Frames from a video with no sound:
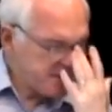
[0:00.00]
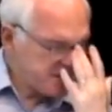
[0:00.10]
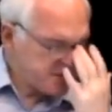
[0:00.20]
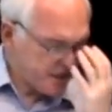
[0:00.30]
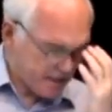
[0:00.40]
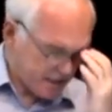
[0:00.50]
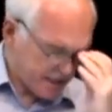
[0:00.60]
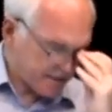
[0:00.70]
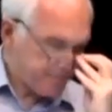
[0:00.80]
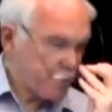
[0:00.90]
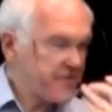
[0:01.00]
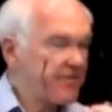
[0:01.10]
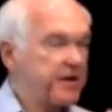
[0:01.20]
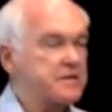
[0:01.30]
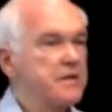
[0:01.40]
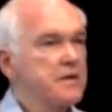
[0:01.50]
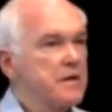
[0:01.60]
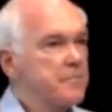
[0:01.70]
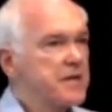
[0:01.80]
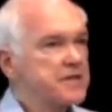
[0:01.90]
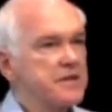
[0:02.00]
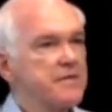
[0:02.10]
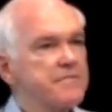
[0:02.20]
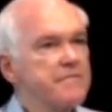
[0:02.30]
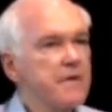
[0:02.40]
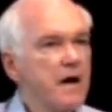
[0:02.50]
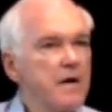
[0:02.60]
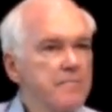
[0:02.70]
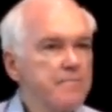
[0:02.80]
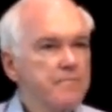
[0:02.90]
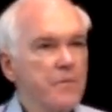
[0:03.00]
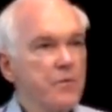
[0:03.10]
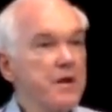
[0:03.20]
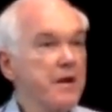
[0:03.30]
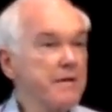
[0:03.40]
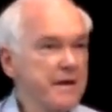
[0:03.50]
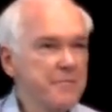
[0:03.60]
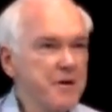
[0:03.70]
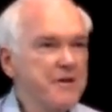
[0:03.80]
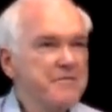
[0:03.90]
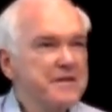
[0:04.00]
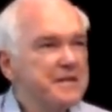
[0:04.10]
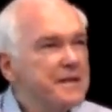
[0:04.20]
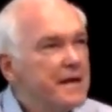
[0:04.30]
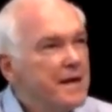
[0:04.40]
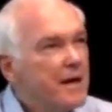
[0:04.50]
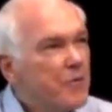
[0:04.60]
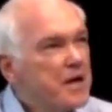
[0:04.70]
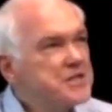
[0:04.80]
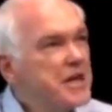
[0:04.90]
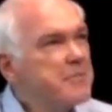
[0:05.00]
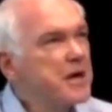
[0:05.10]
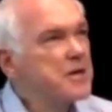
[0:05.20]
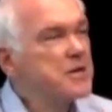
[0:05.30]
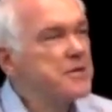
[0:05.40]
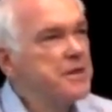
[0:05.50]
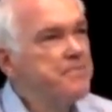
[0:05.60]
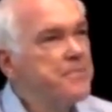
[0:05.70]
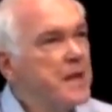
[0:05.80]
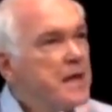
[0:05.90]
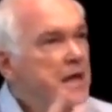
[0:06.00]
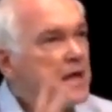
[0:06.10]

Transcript: let me just say, I can paraphrase because I've written it, I can paraphrase it. What I say about Cleary